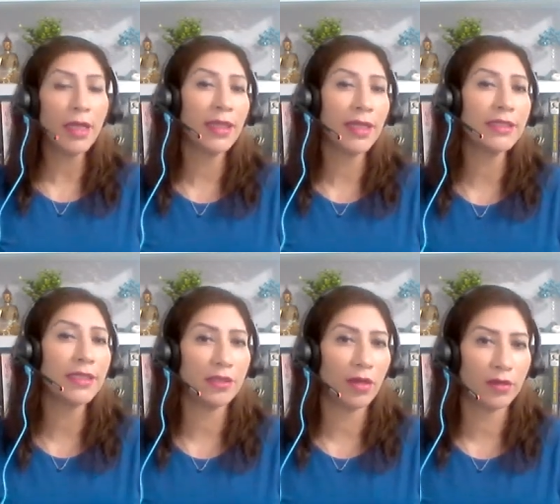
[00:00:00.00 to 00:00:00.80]
This
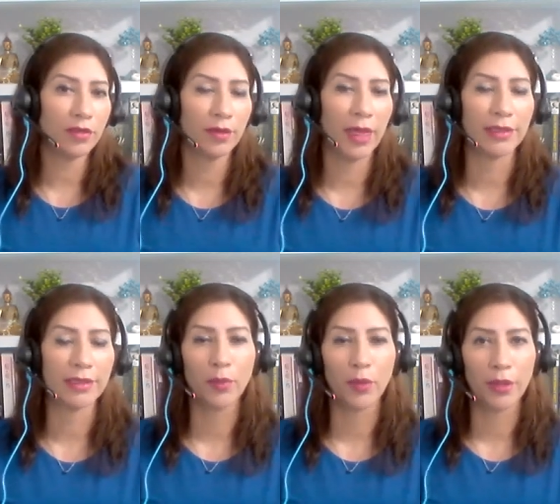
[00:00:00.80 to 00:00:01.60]
is also as
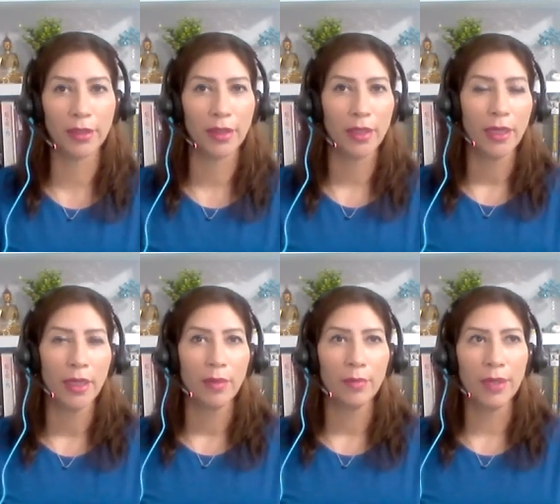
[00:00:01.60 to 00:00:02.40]
important
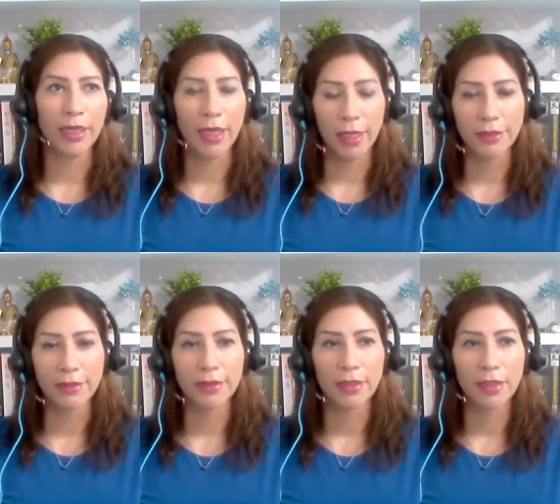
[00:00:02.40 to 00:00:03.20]
because